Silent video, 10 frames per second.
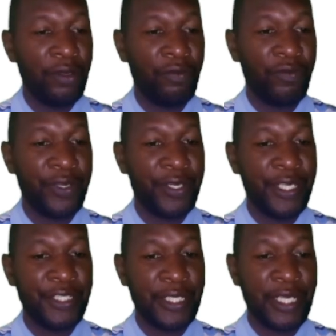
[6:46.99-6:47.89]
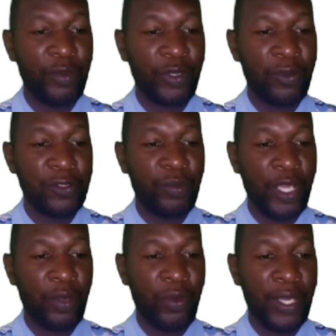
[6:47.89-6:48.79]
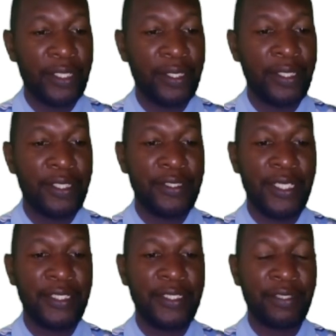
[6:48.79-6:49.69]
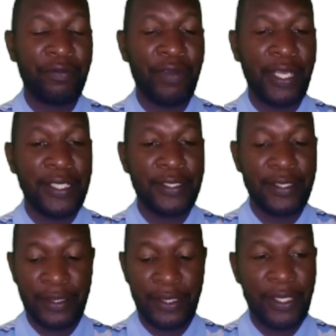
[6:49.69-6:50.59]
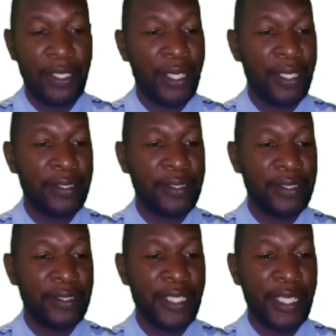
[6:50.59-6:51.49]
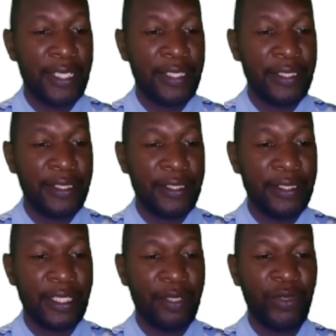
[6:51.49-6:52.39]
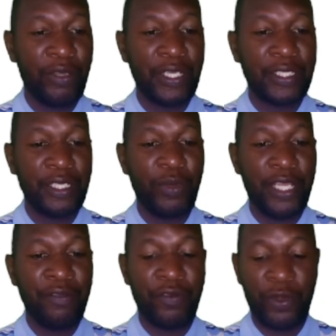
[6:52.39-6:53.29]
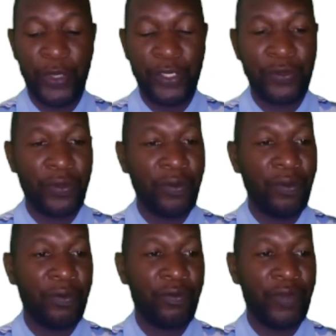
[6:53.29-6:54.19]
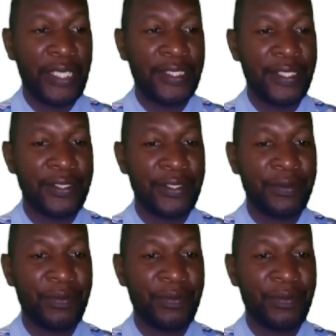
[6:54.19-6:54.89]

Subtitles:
Variation can be caused by one, genetic factors, and secondly, it can be affected by environmental factors.